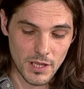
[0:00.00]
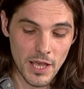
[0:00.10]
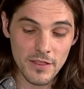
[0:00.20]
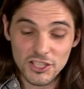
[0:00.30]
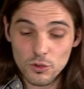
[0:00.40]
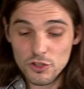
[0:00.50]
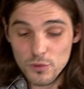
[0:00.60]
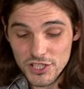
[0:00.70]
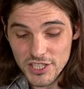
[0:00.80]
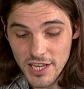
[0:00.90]
This was
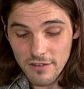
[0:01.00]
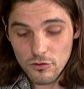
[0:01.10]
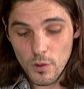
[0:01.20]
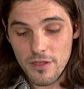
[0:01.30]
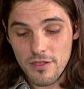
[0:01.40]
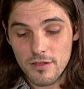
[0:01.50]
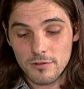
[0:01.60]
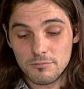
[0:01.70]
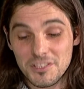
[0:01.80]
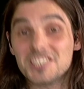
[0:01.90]
received with
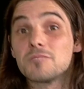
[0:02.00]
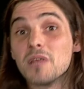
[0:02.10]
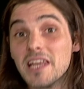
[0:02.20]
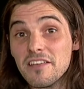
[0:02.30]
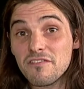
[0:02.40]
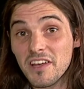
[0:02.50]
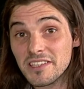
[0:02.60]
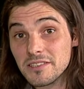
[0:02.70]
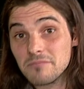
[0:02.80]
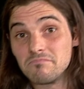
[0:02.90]
disbelief
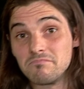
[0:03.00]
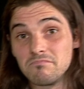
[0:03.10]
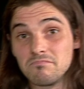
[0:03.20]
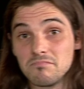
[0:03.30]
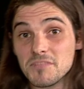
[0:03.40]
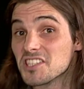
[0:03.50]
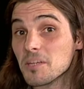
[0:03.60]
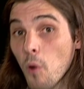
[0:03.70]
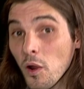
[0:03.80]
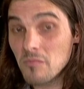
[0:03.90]
and
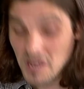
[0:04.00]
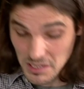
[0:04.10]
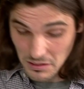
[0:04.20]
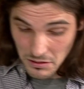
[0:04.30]
disappointment,